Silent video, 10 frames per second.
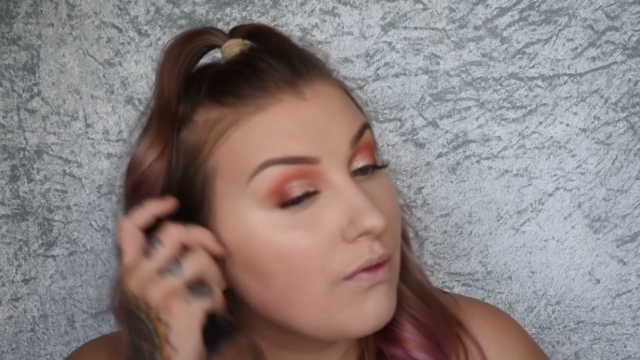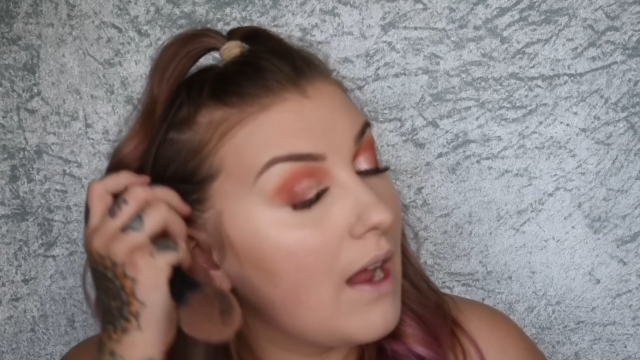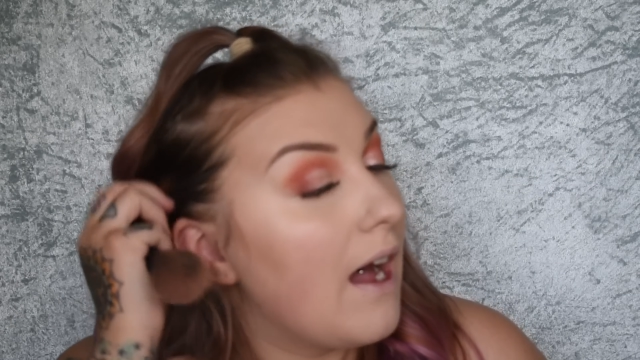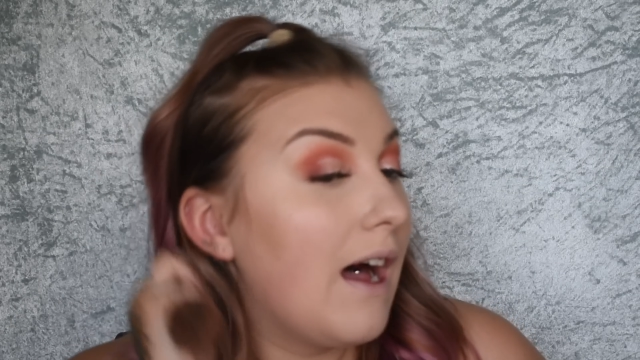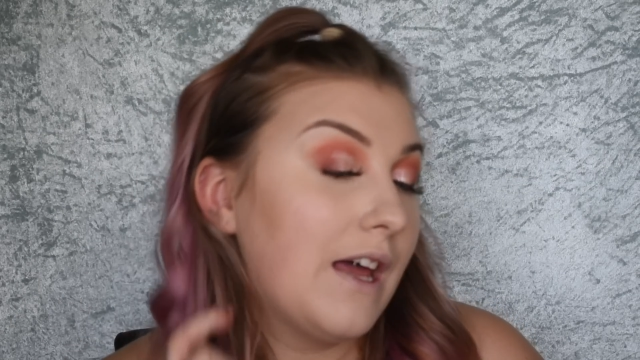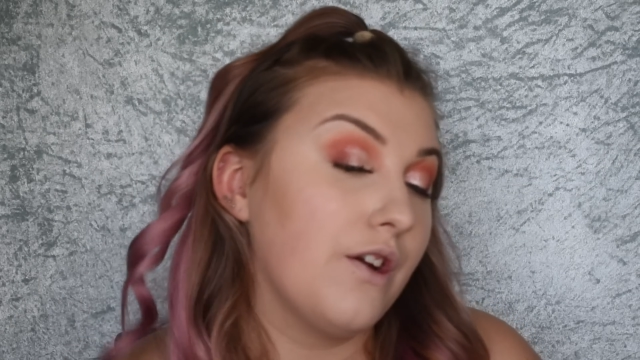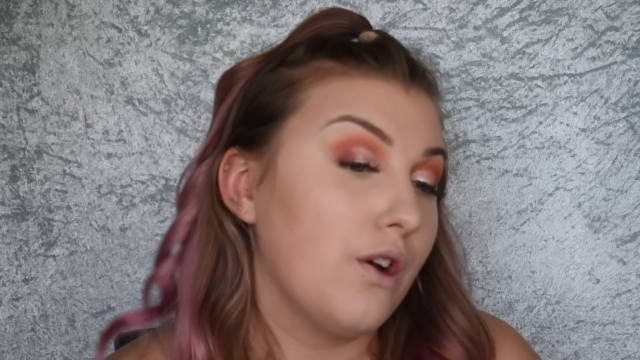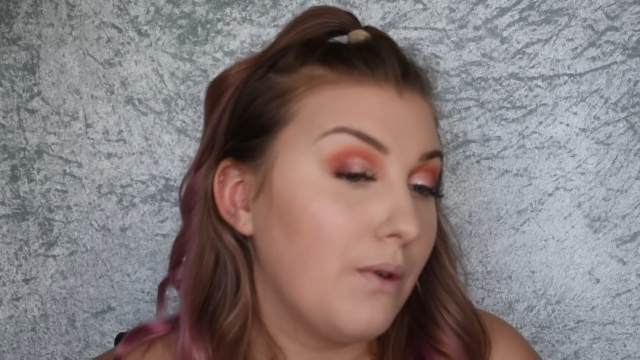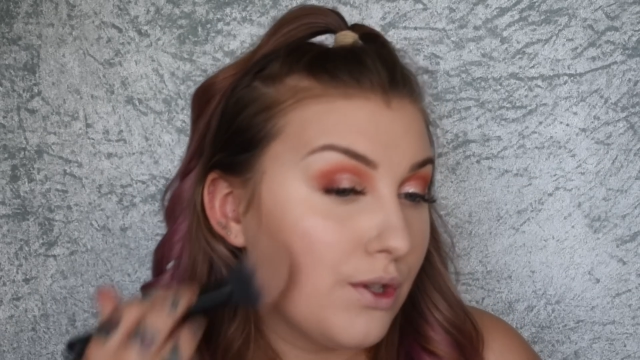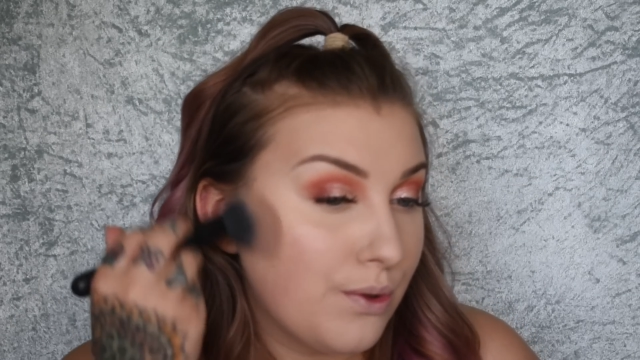Now, I don't
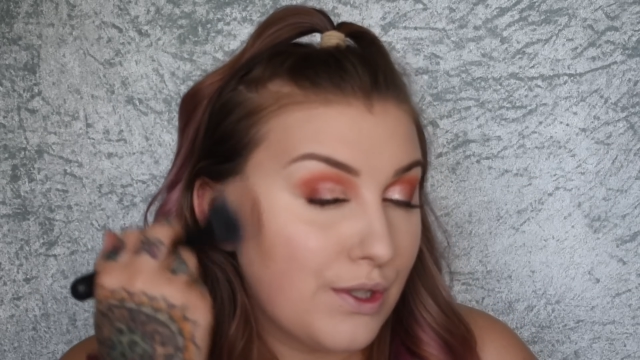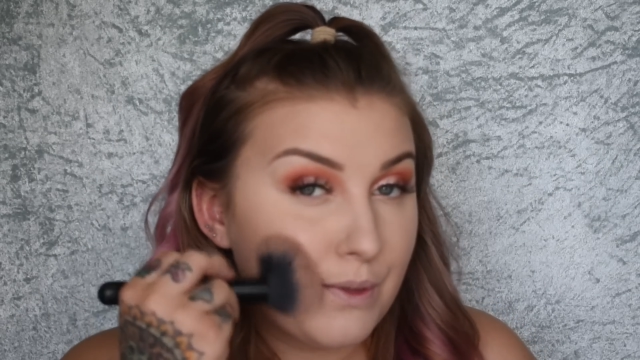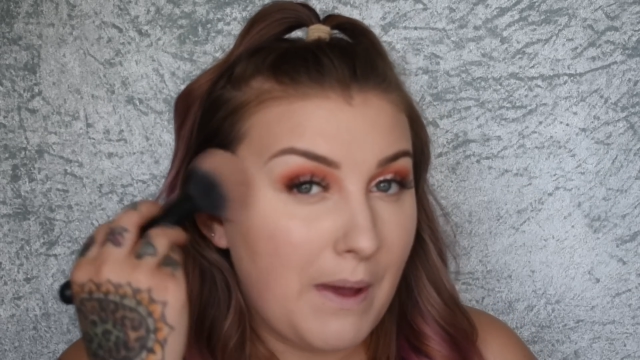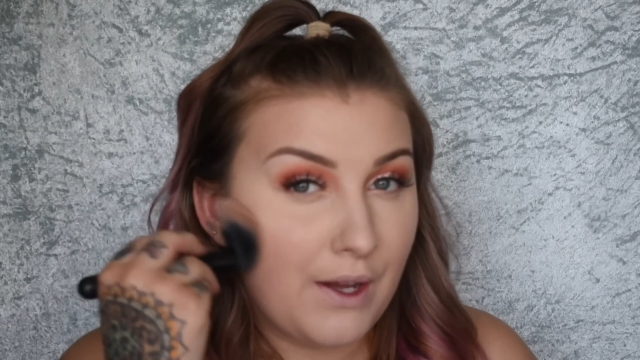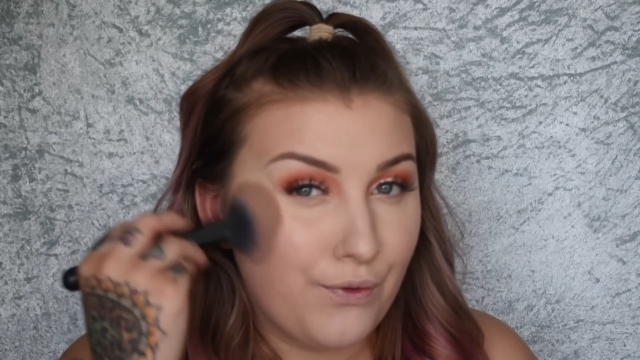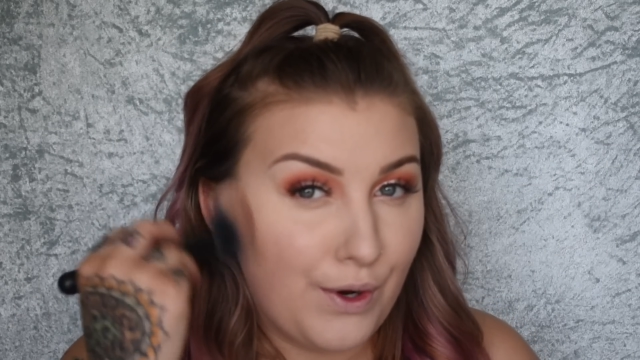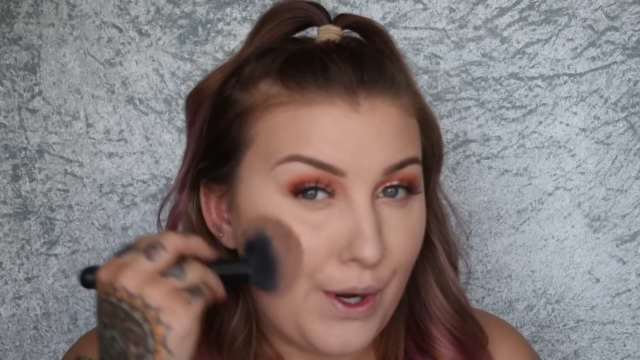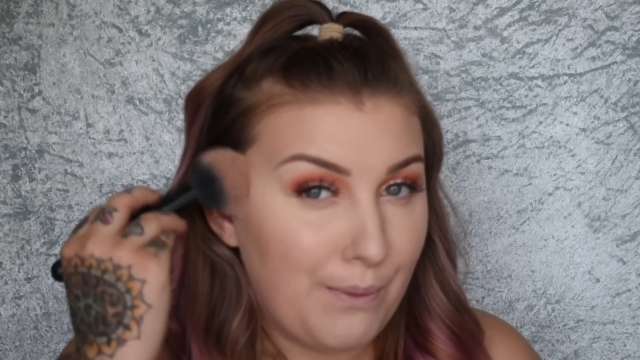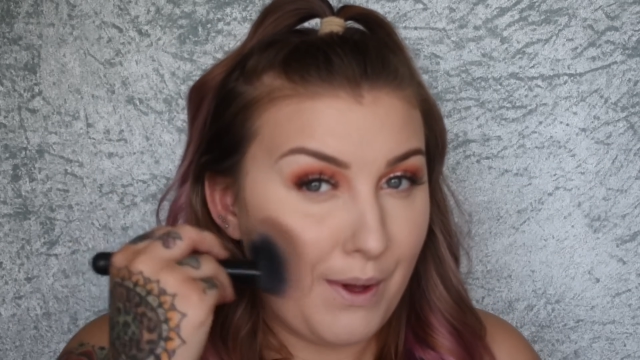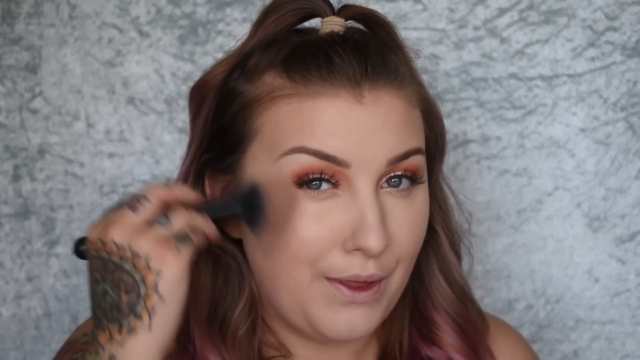know what to expect
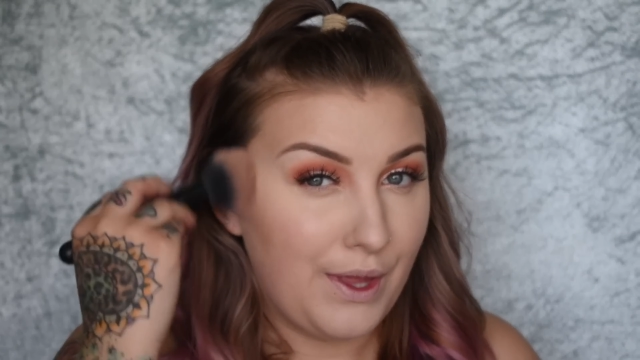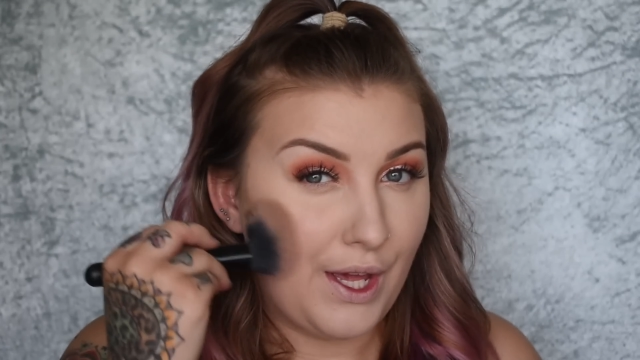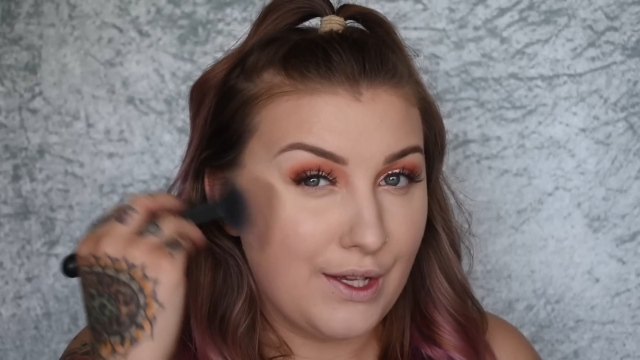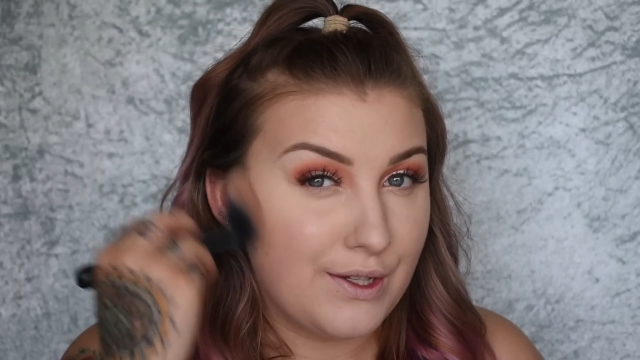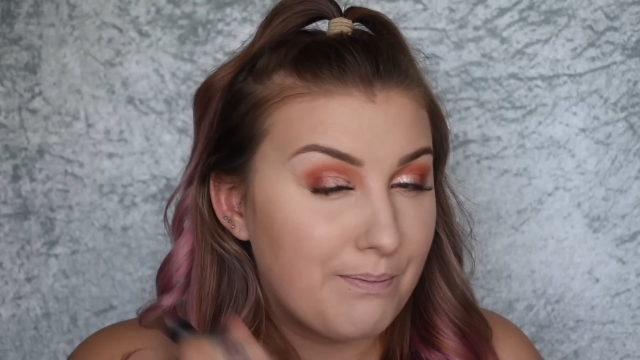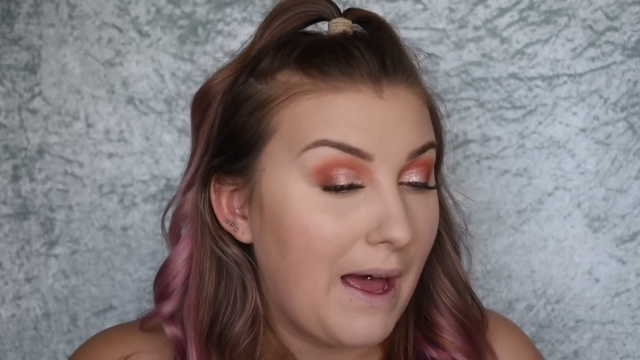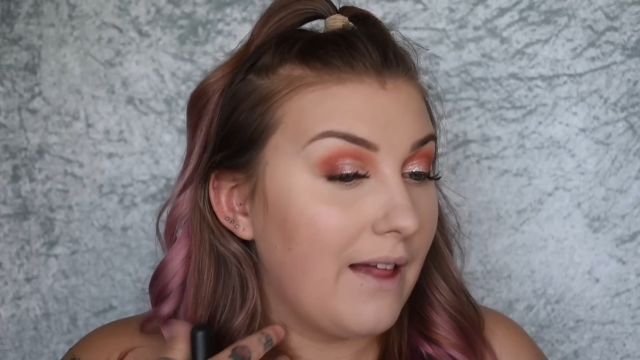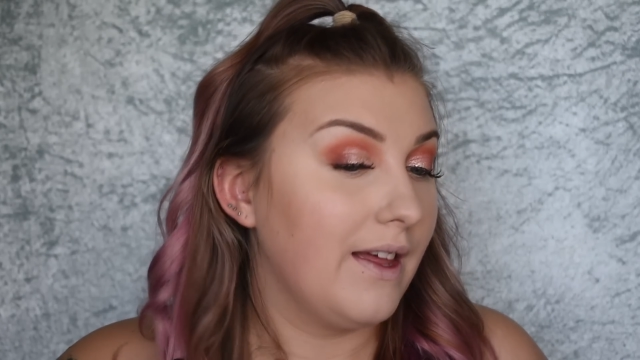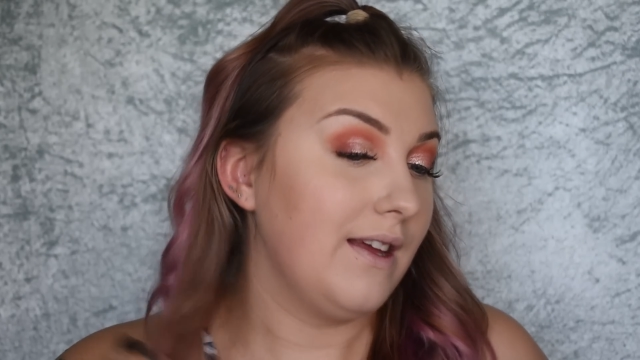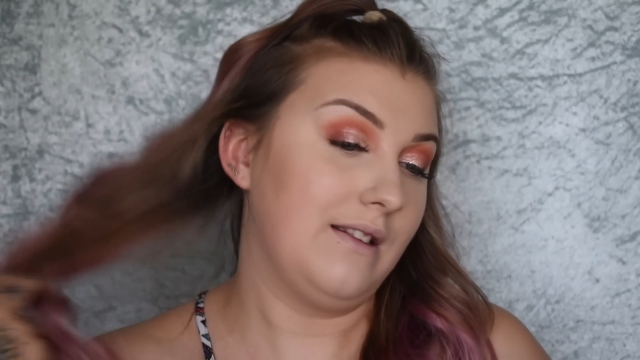from these
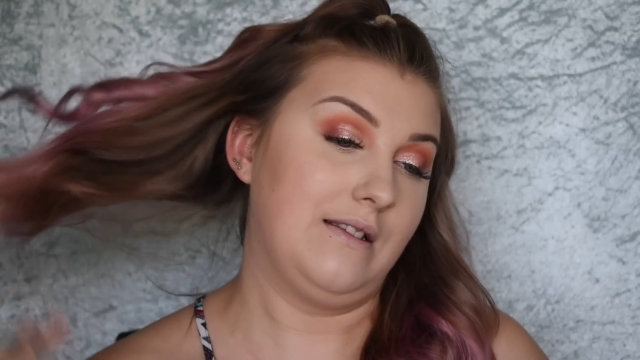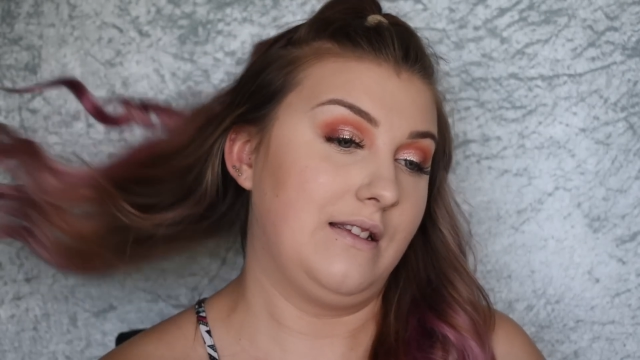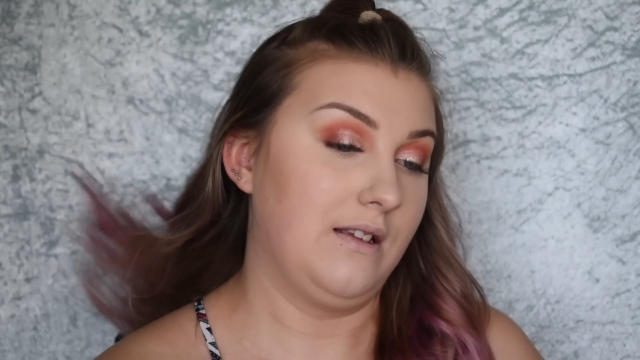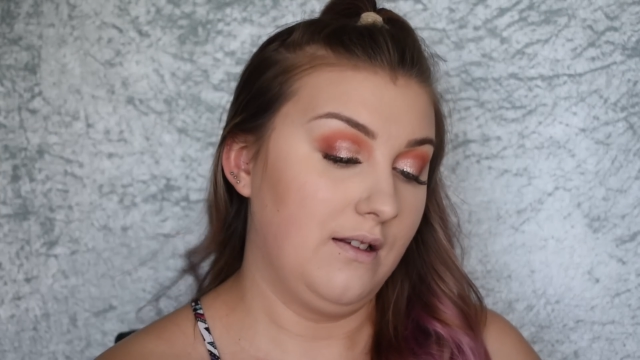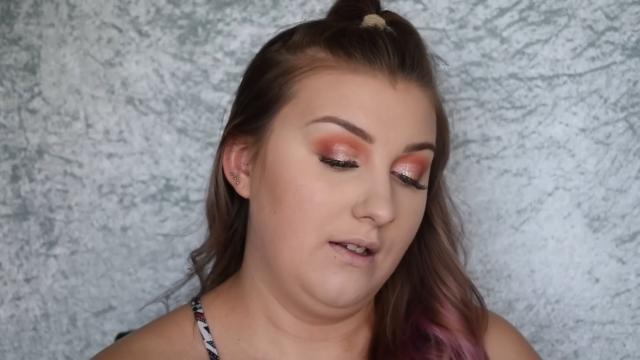palettes,